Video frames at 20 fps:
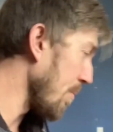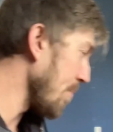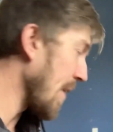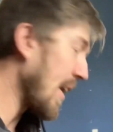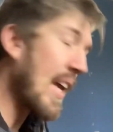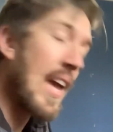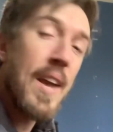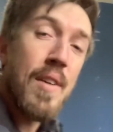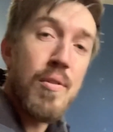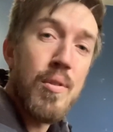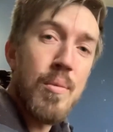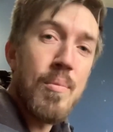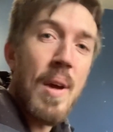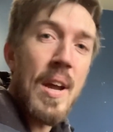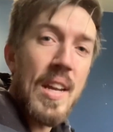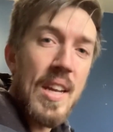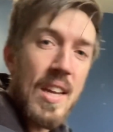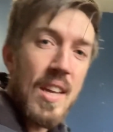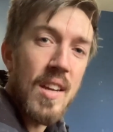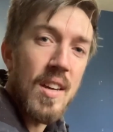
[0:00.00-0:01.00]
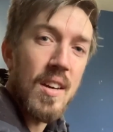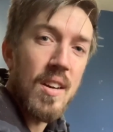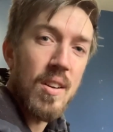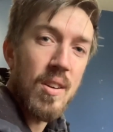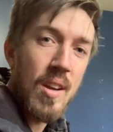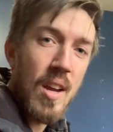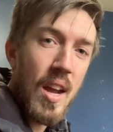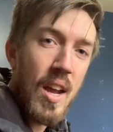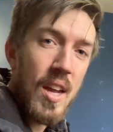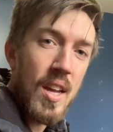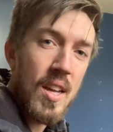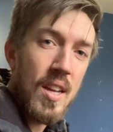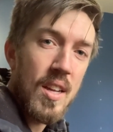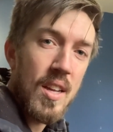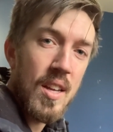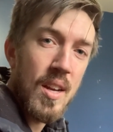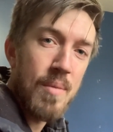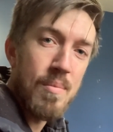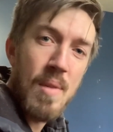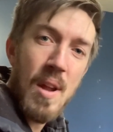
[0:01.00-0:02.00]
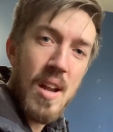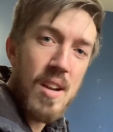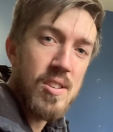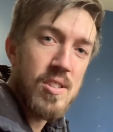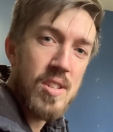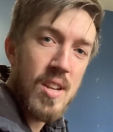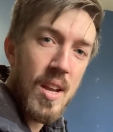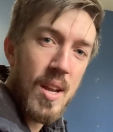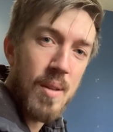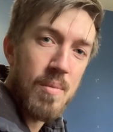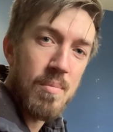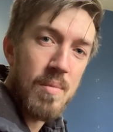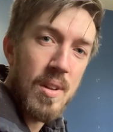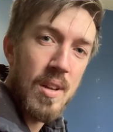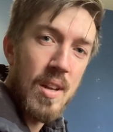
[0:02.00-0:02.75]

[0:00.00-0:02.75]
They came from IKEA, okay? And I'm not ashamed.